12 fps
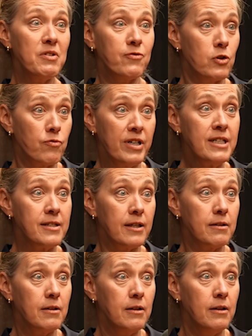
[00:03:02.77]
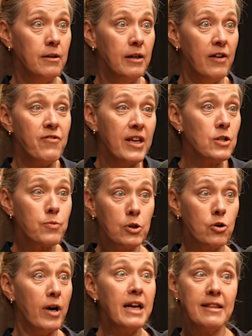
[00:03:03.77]
me for a reason. If things were
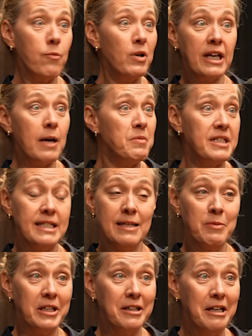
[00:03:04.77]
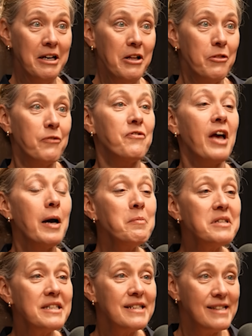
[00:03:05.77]
great, they wouldn't come to see me. They've
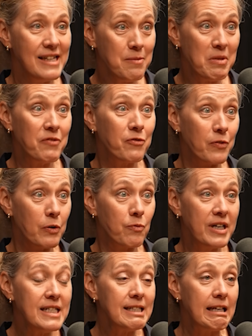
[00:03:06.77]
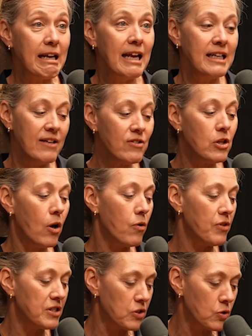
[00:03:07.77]
come to see me for a reason. And even
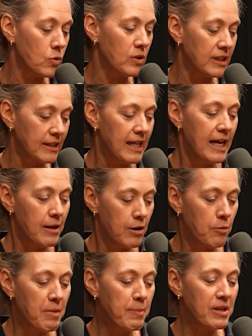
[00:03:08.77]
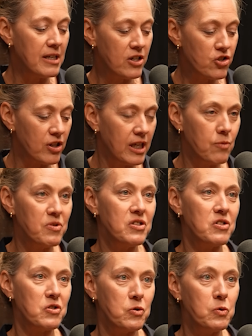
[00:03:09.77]
though the school, you know, maybe initially
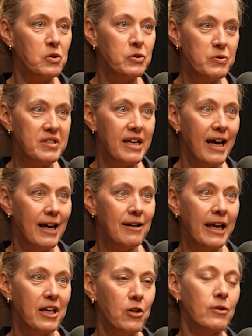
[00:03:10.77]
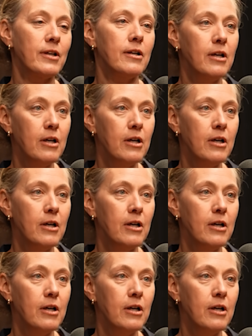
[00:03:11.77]
was the school who said like your